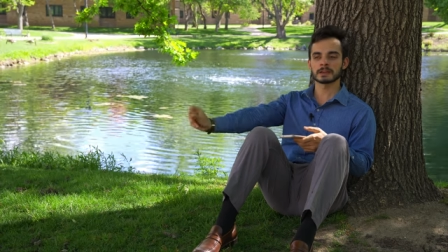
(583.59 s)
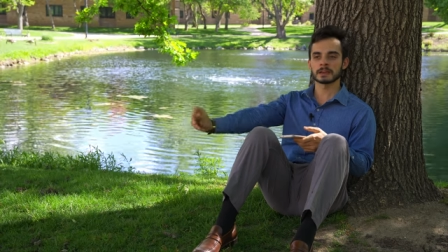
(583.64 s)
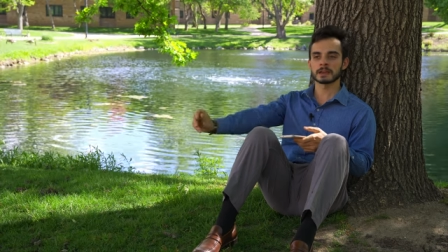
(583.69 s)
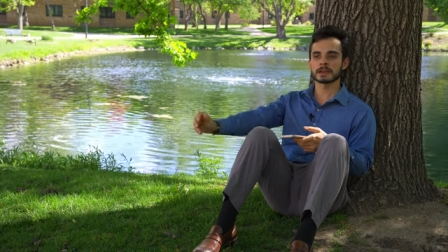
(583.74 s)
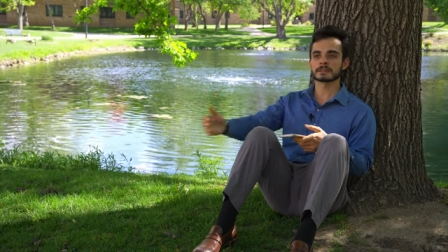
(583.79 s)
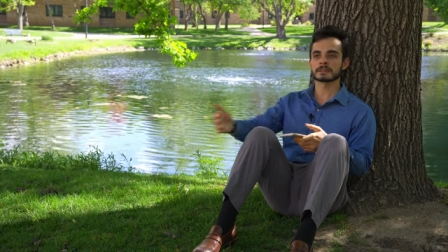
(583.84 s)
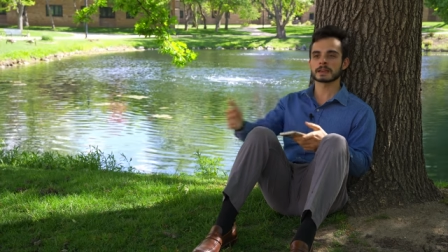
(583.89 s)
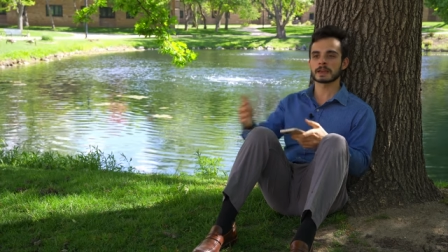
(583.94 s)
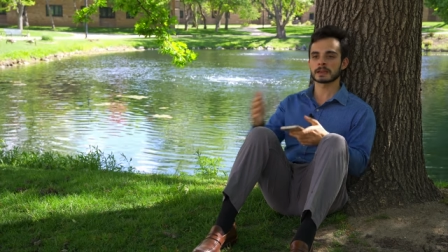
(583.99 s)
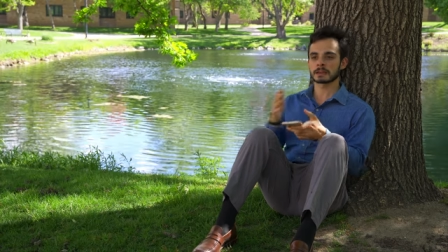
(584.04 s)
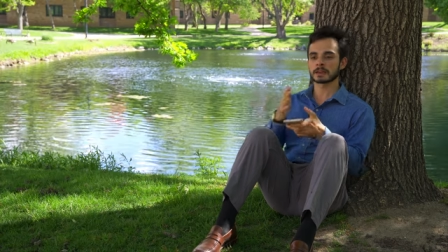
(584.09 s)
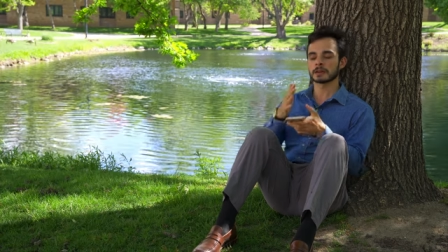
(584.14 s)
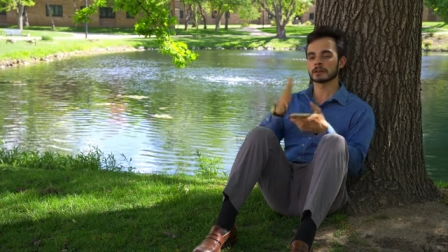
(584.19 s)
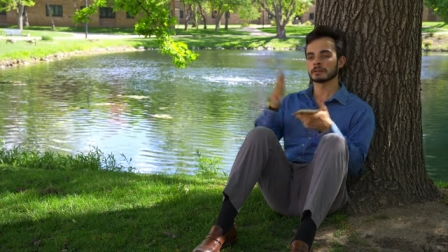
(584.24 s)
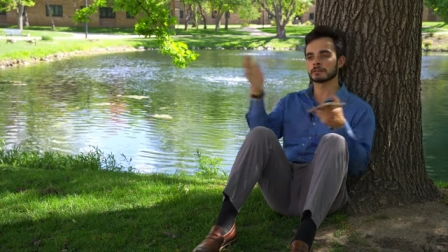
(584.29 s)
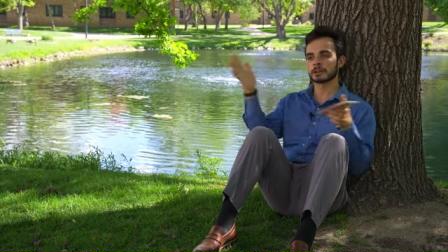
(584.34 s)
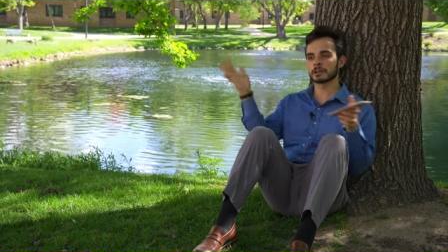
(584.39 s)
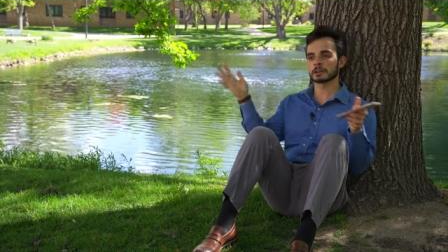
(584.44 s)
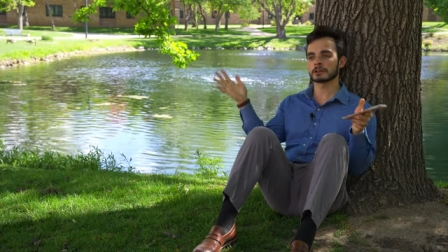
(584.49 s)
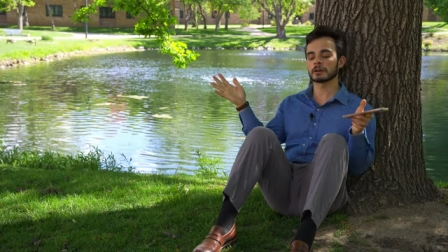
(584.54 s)
and that kind
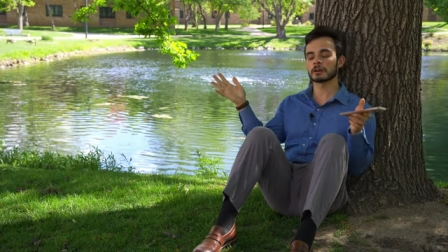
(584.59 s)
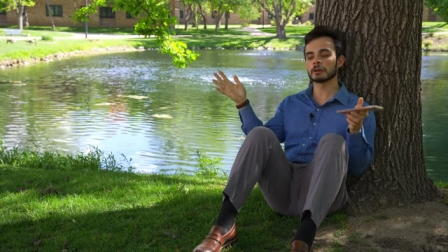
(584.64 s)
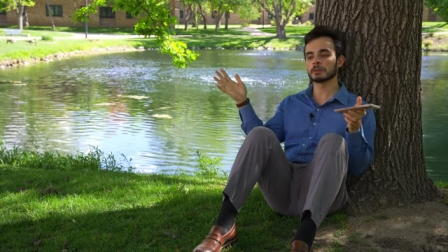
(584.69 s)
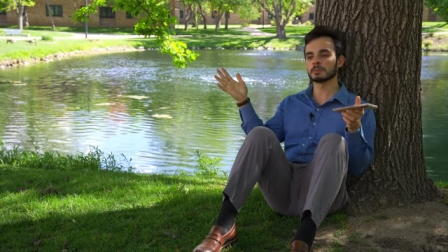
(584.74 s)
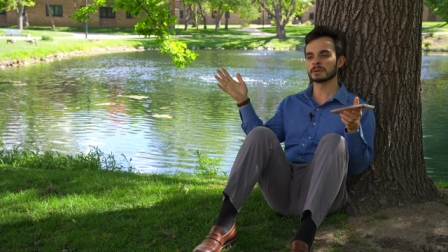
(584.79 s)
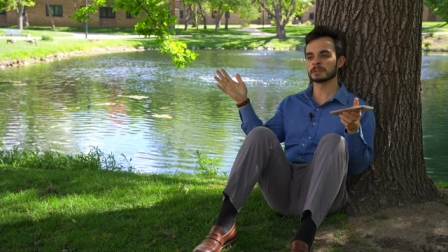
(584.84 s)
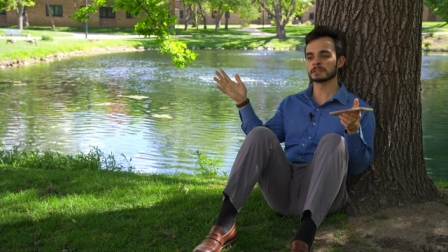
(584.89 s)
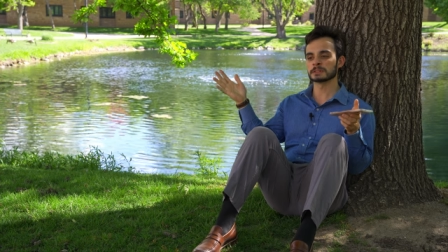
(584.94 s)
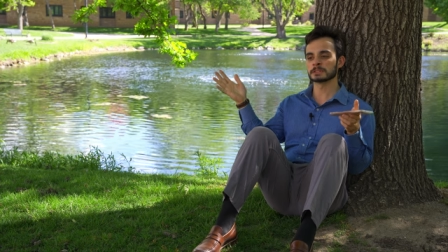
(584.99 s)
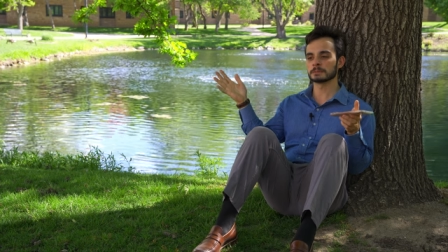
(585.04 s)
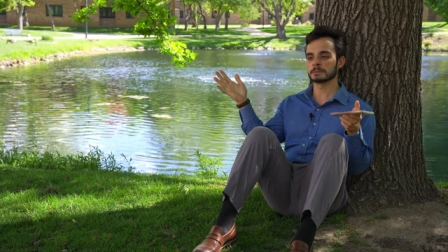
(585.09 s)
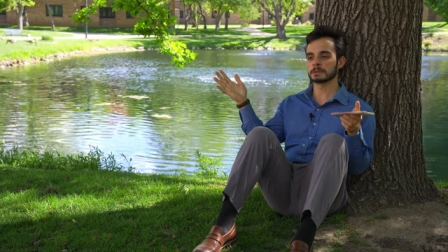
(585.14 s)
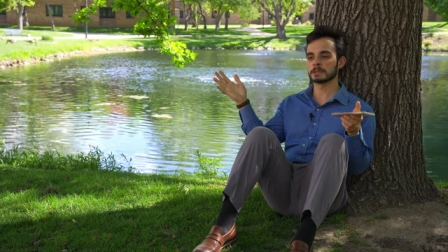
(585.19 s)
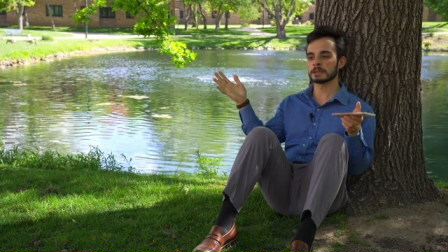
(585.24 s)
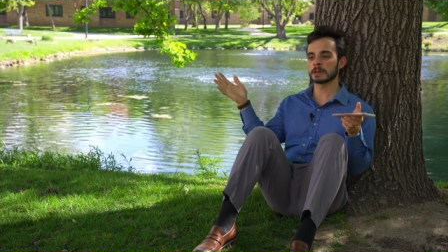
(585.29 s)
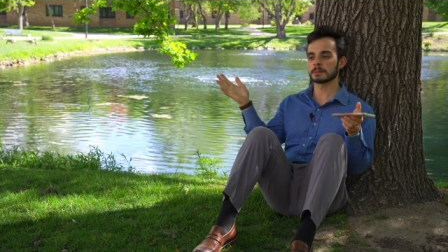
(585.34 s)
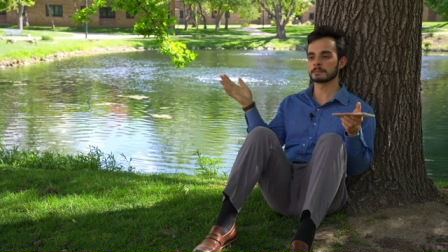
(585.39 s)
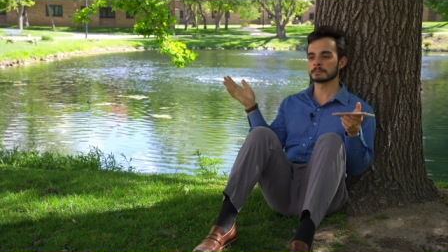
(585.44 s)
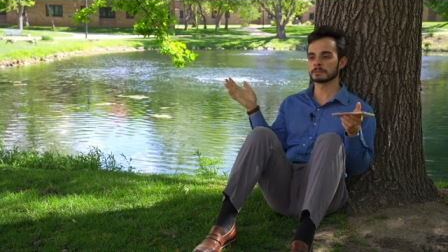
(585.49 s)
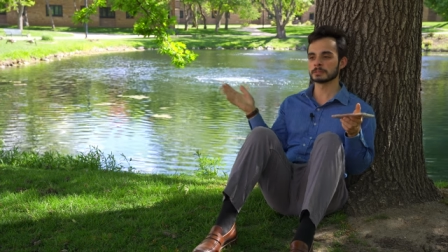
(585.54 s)
of like opens me
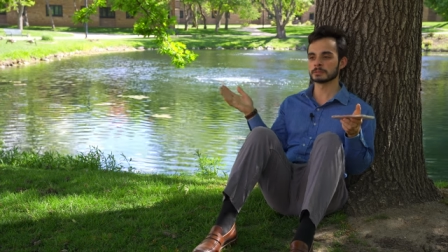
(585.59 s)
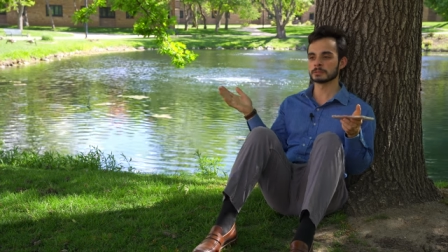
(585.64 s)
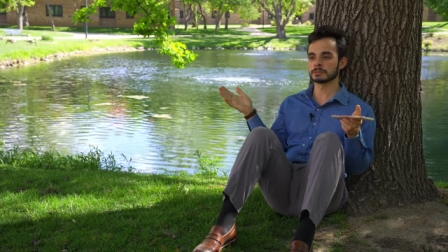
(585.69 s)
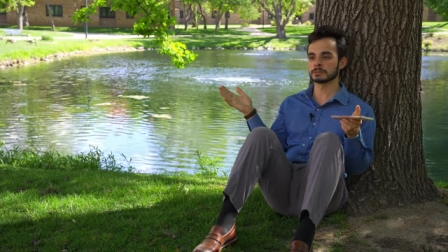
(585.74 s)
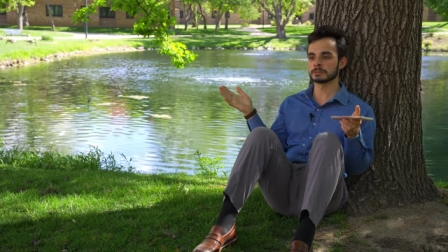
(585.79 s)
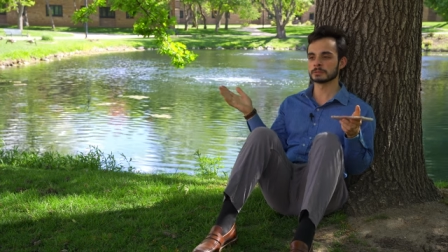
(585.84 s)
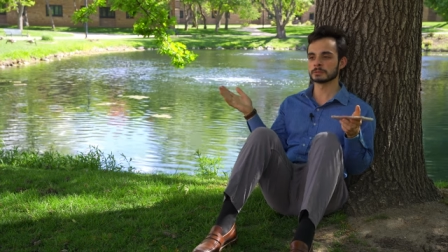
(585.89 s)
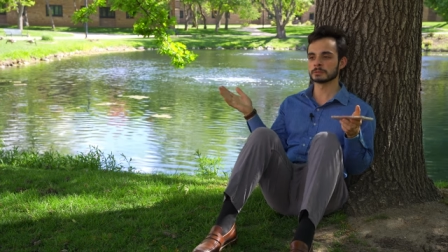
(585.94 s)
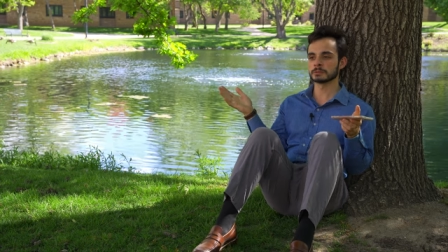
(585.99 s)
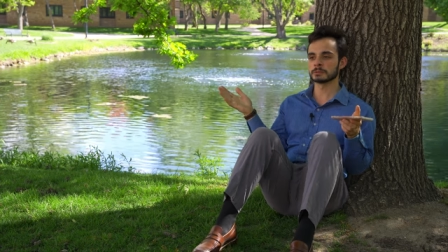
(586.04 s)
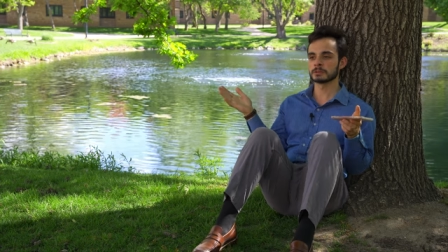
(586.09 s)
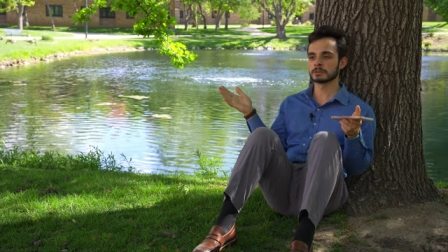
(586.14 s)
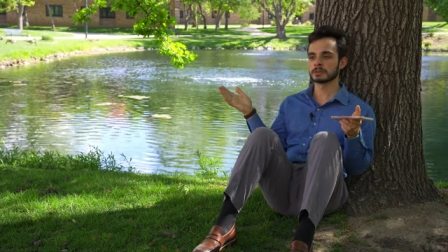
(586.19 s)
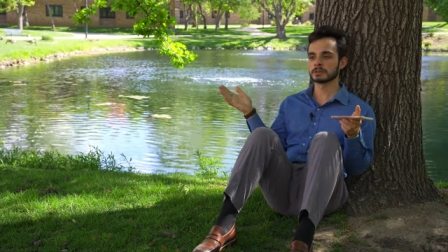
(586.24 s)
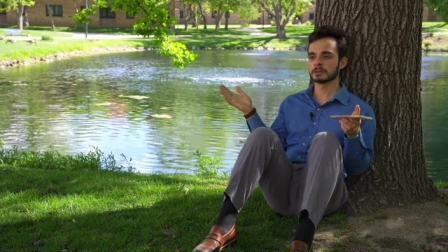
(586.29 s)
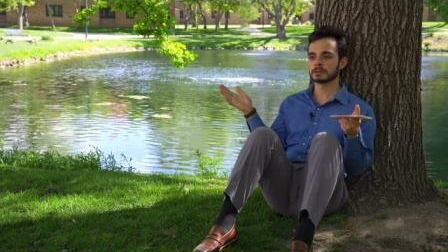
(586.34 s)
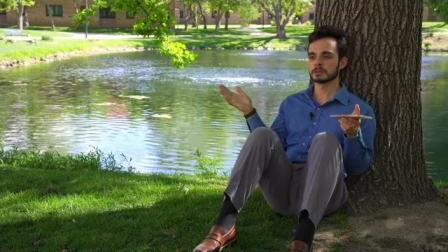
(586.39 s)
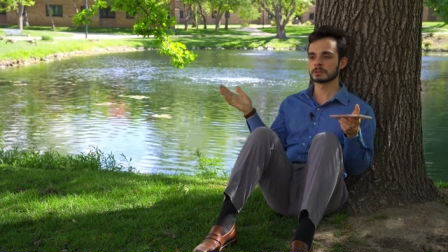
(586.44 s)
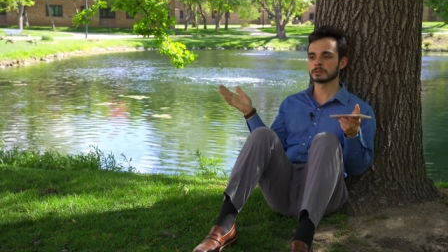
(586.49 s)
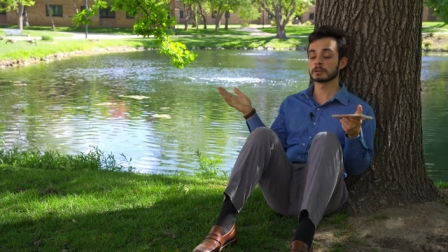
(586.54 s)
up to
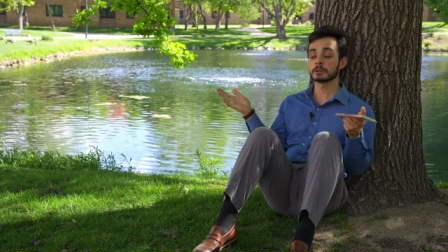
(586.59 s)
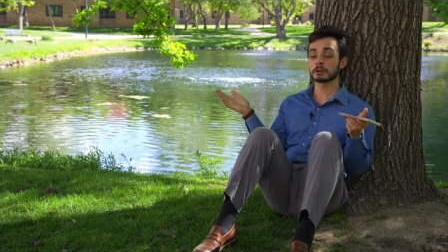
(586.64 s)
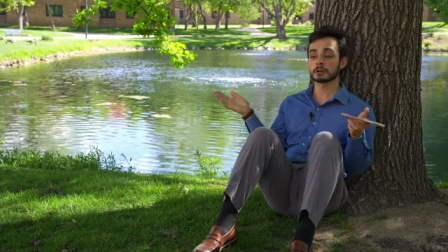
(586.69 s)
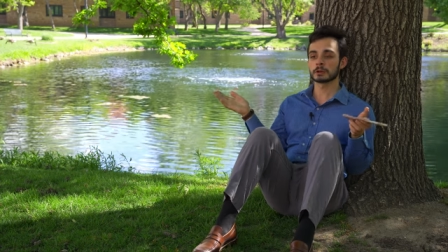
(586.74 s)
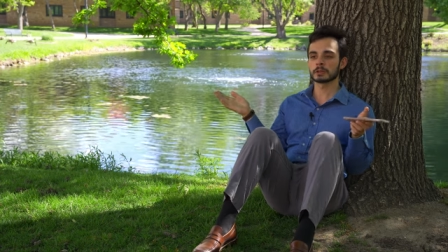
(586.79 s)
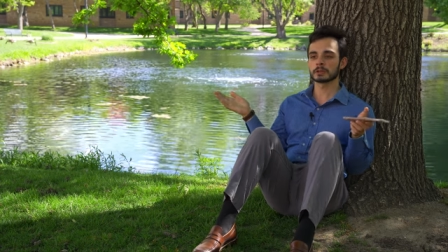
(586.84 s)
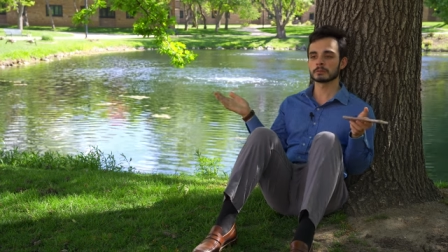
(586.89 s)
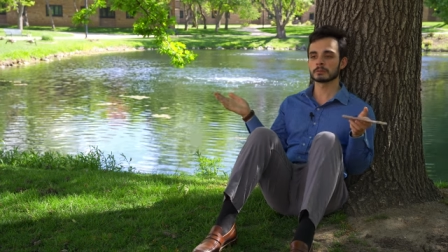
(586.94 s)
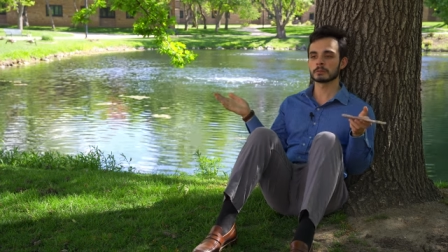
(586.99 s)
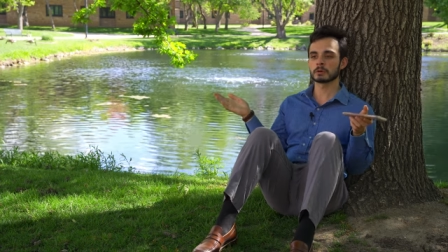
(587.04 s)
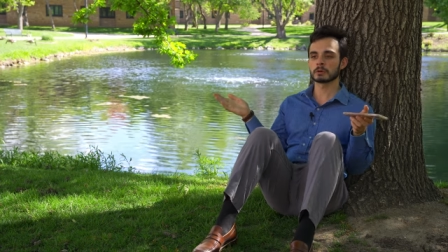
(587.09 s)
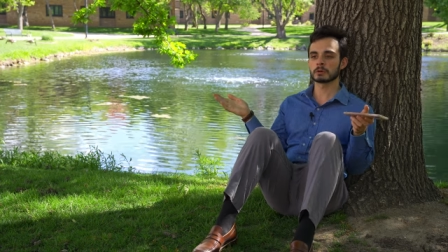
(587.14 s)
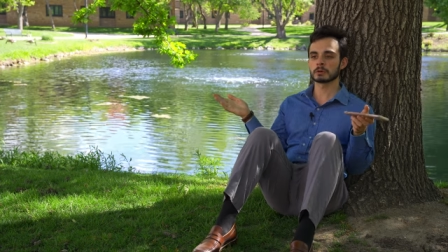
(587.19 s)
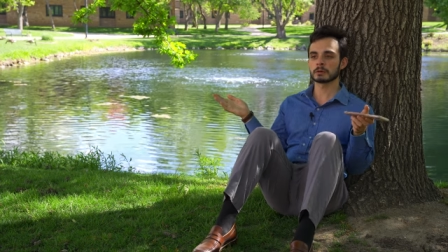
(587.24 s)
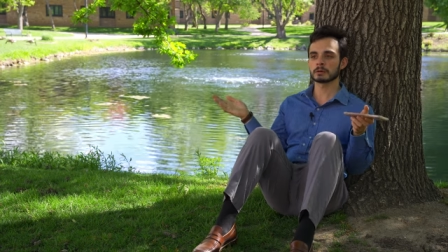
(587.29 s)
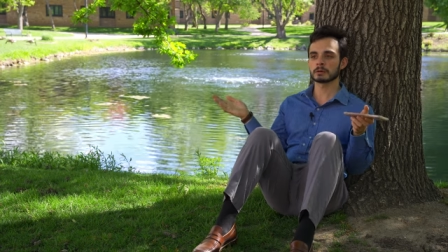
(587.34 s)
learning more